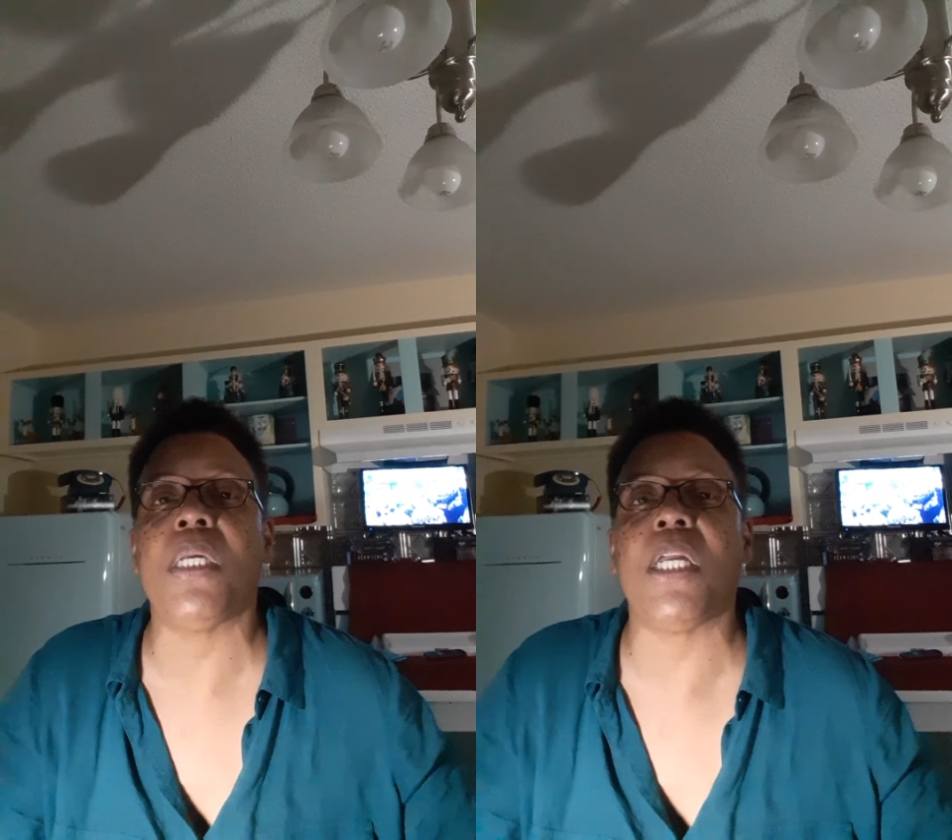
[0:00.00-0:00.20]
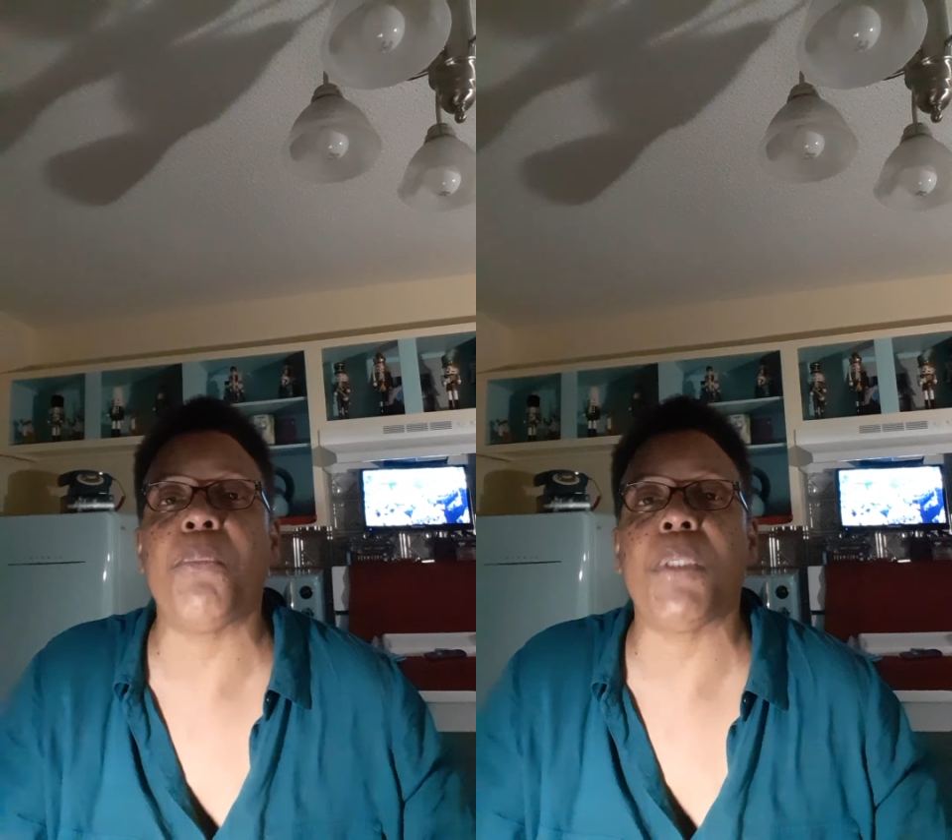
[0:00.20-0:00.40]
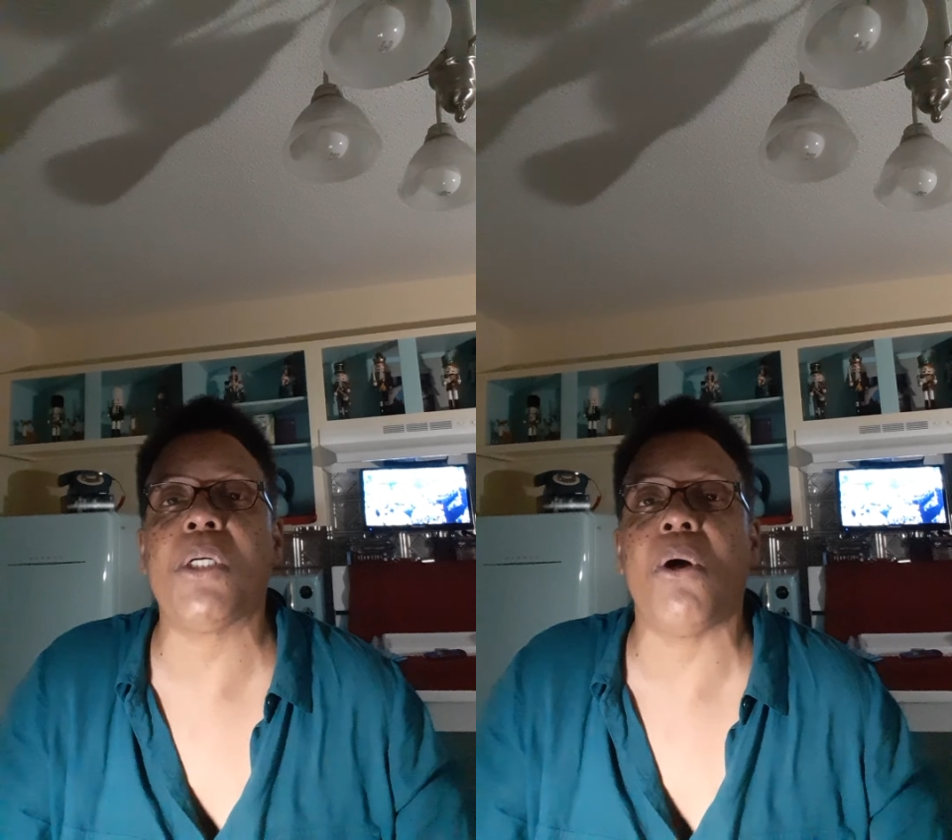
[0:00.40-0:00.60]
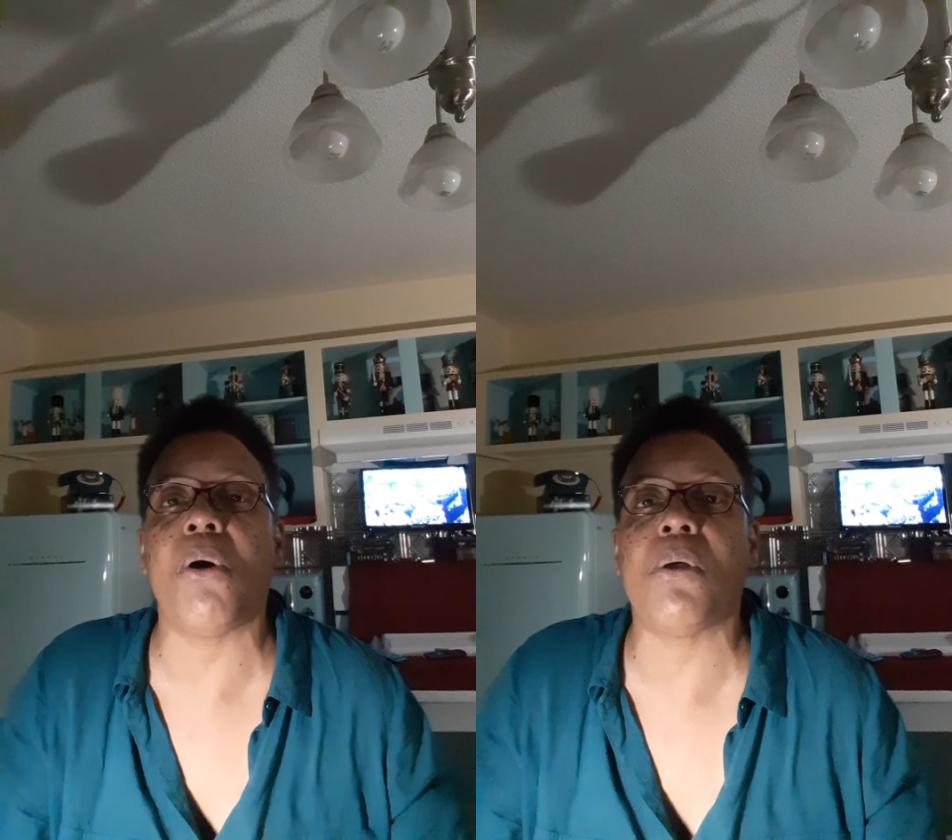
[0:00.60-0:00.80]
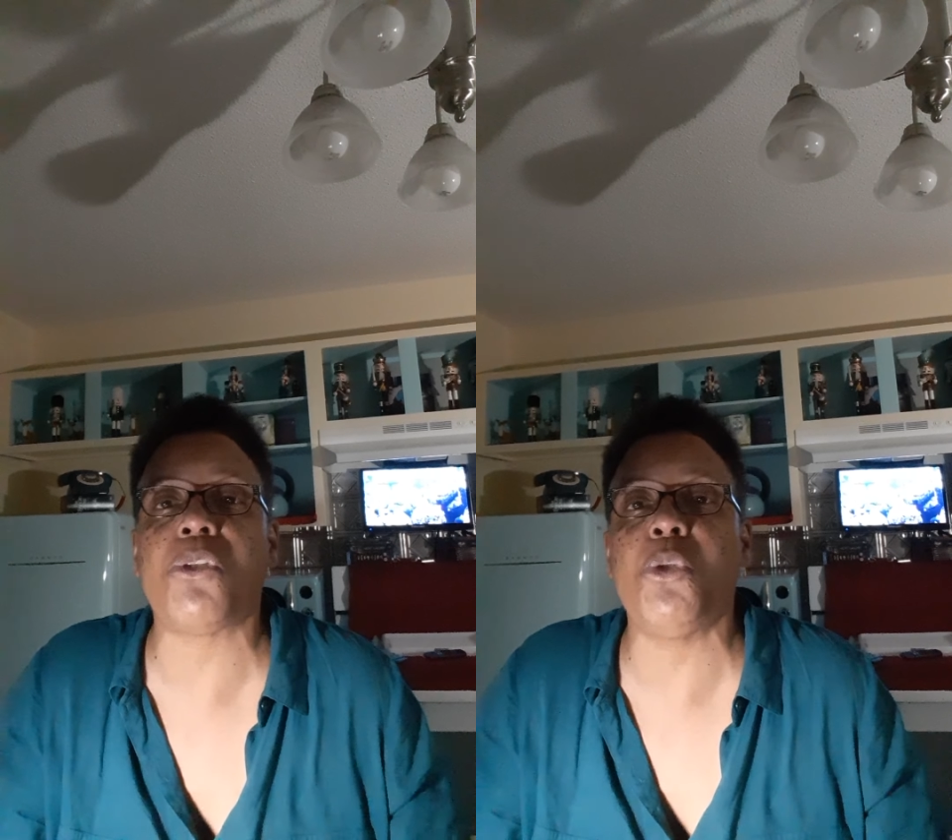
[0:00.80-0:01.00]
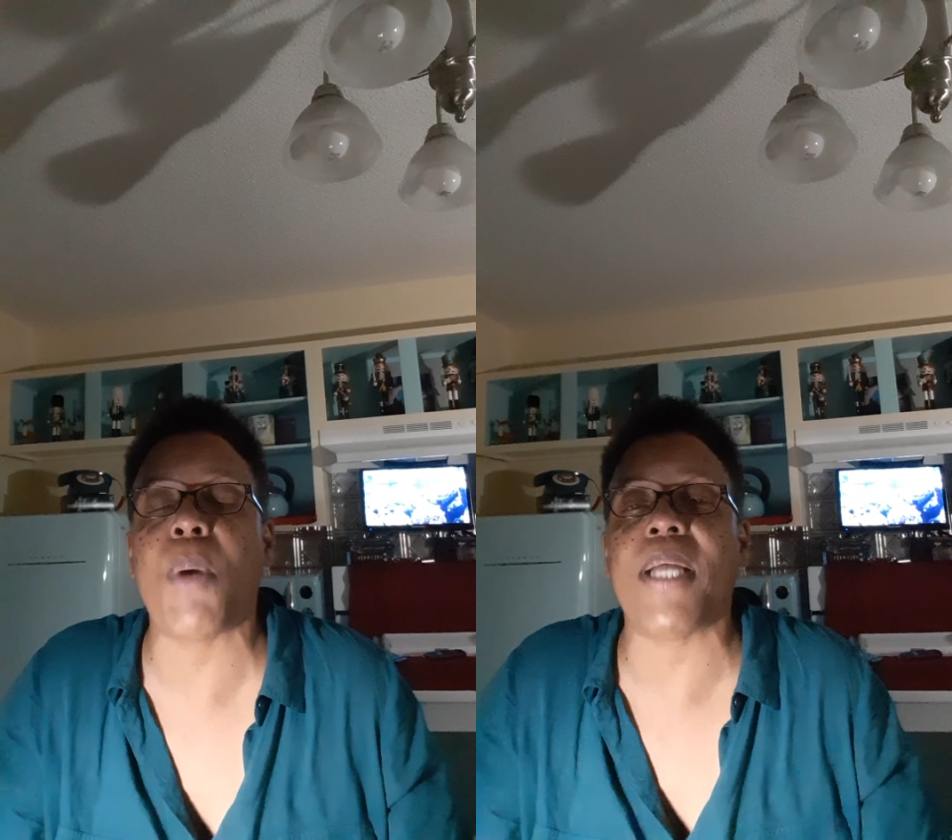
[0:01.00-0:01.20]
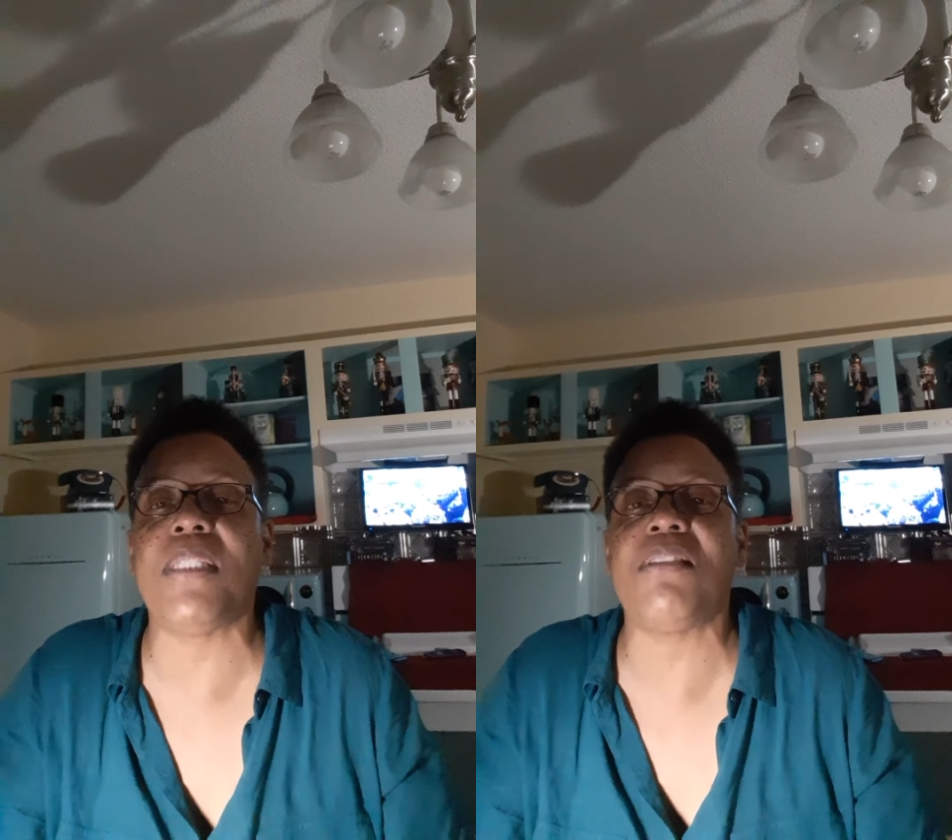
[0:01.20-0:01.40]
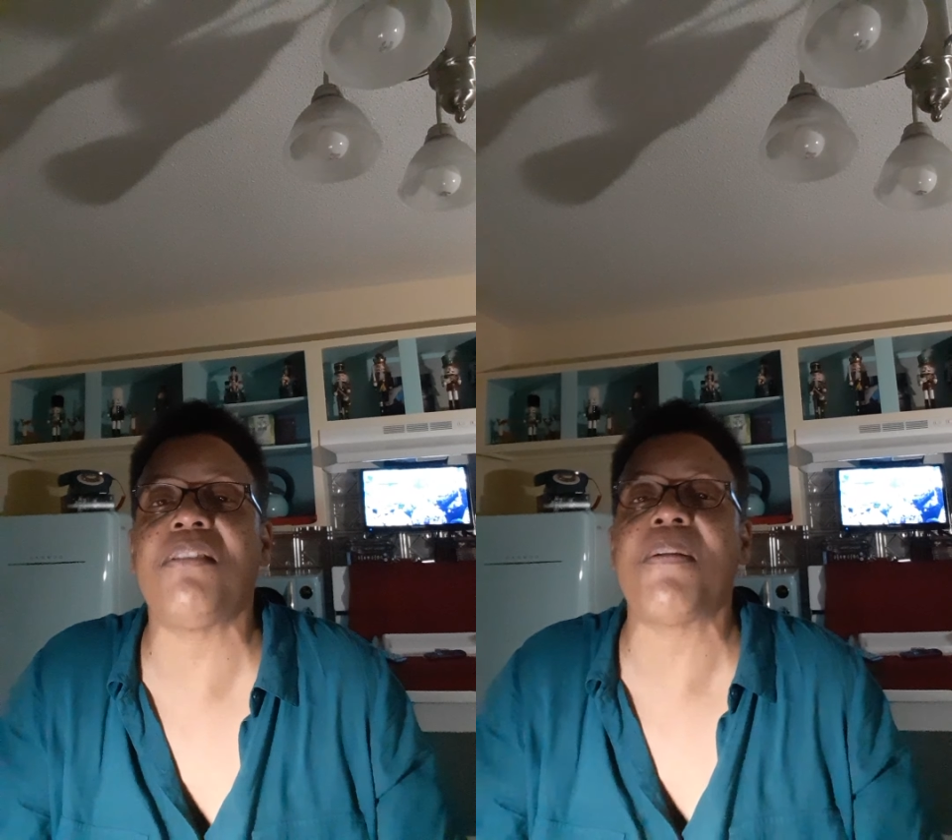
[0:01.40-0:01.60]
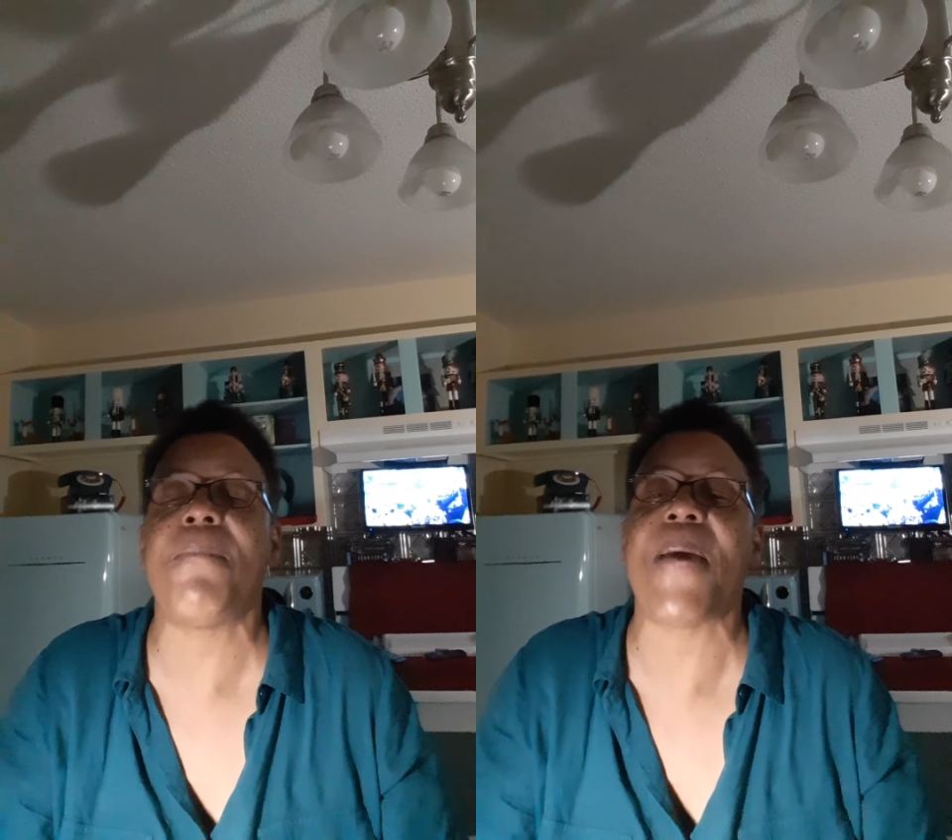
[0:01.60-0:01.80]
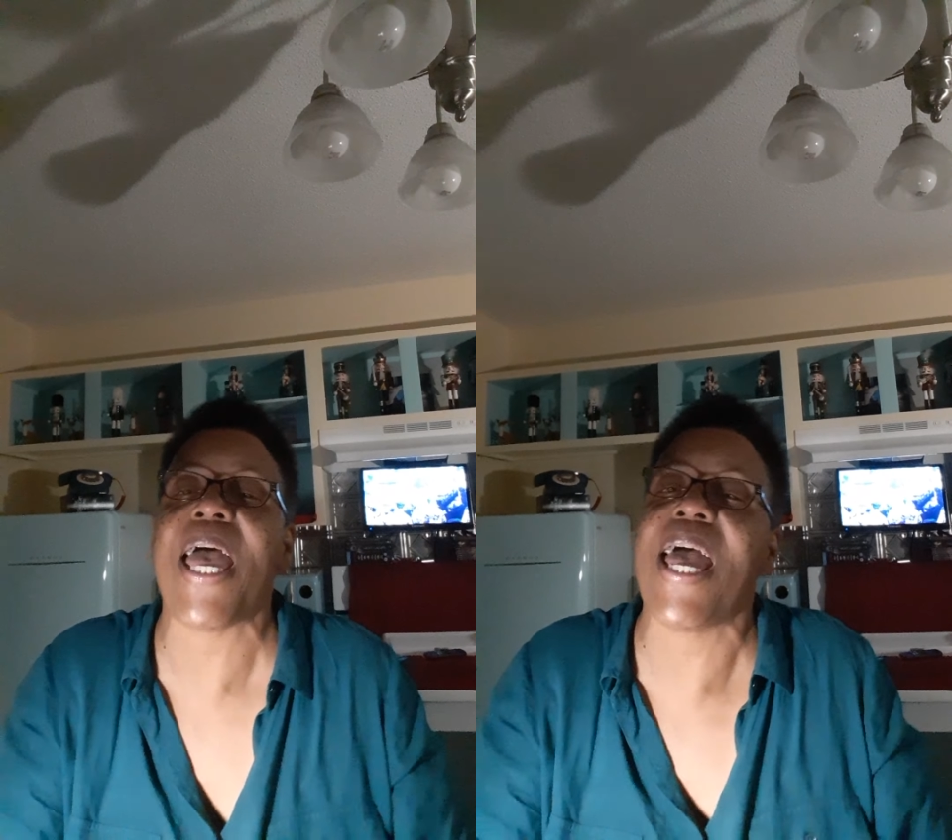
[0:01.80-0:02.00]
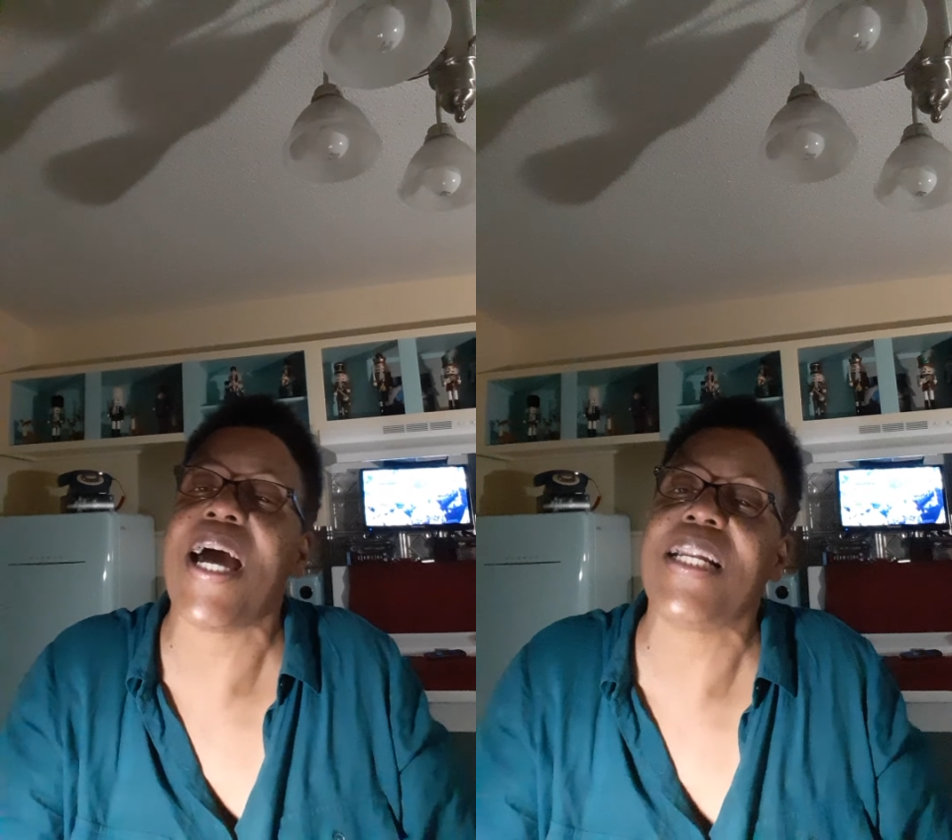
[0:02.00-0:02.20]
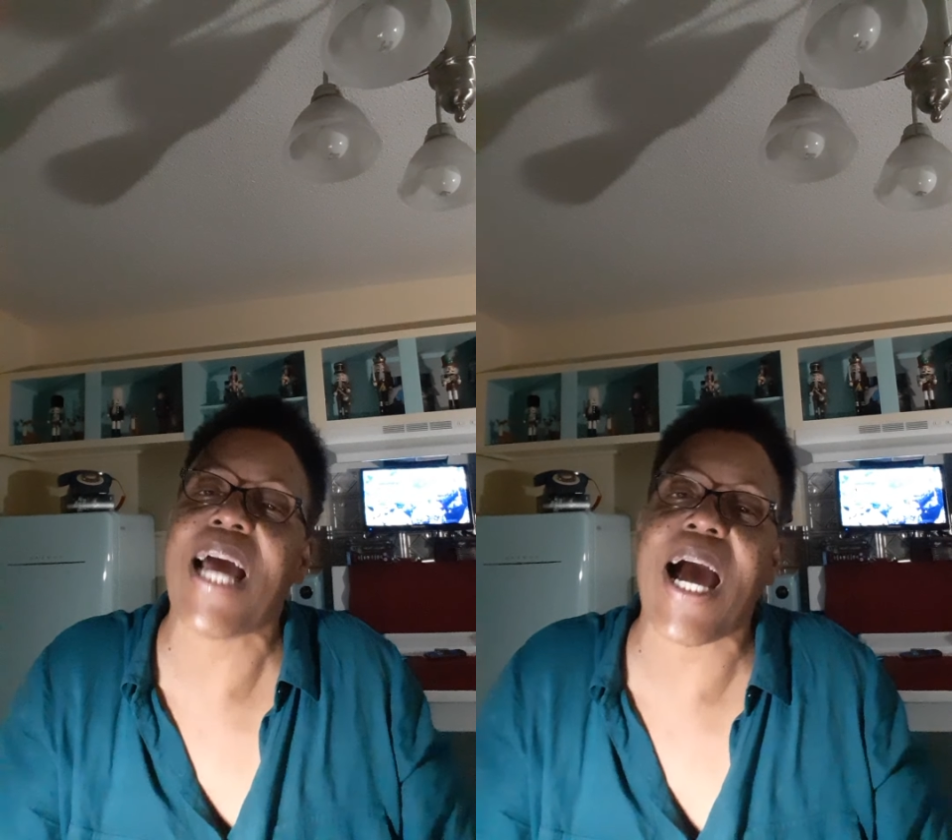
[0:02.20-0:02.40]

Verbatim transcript: in regards to why this is a bad